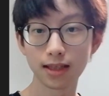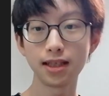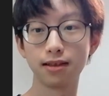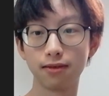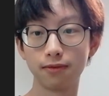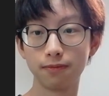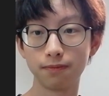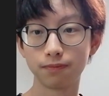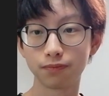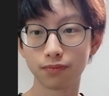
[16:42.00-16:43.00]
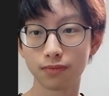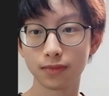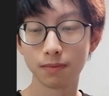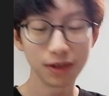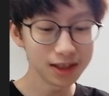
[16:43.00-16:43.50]
That's it.
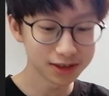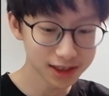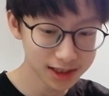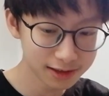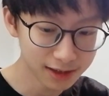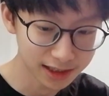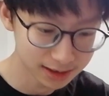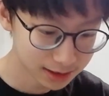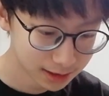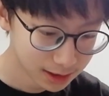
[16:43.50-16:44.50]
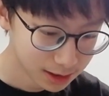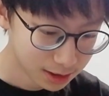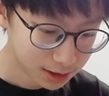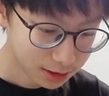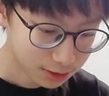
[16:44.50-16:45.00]
Pretty interesting, right?
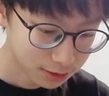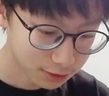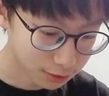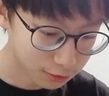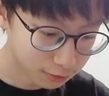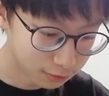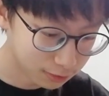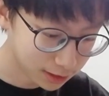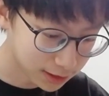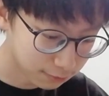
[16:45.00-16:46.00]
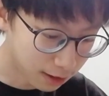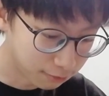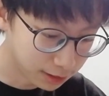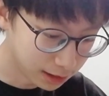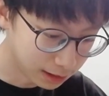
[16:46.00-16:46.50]
So this is
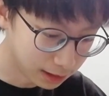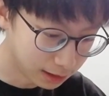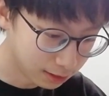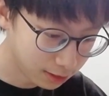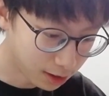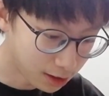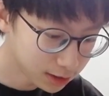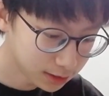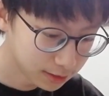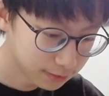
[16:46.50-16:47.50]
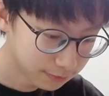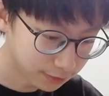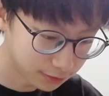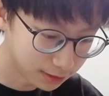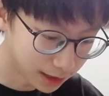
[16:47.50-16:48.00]
what we got
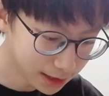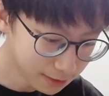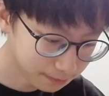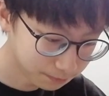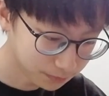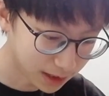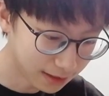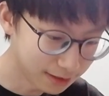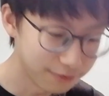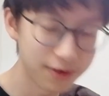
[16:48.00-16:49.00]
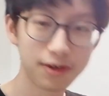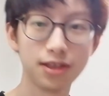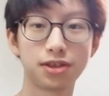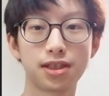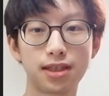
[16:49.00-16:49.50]
for today. Okay, a
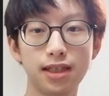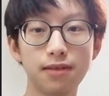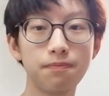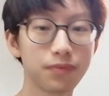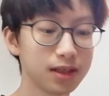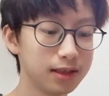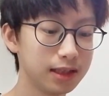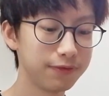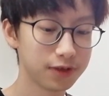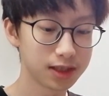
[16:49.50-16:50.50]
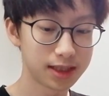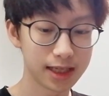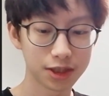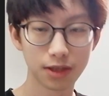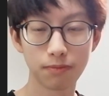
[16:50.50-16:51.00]
very interesting
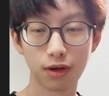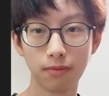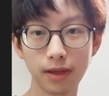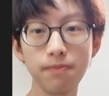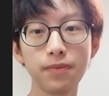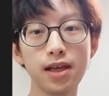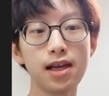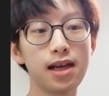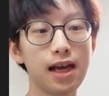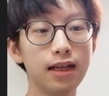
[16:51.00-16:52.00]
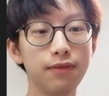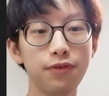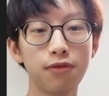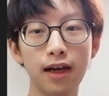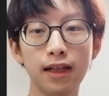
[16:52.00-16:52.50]
differentiation problem. And
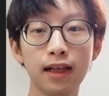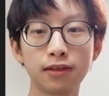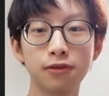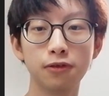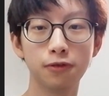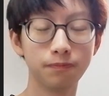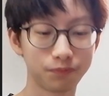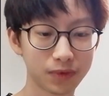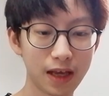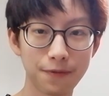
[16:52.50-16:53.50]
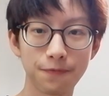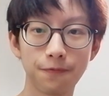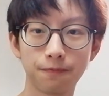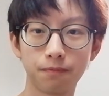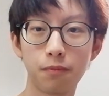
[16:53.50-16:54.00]
if you would like to have
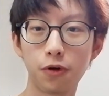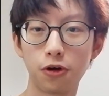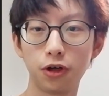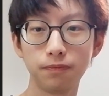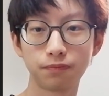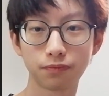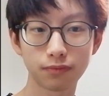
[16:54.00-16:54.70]
more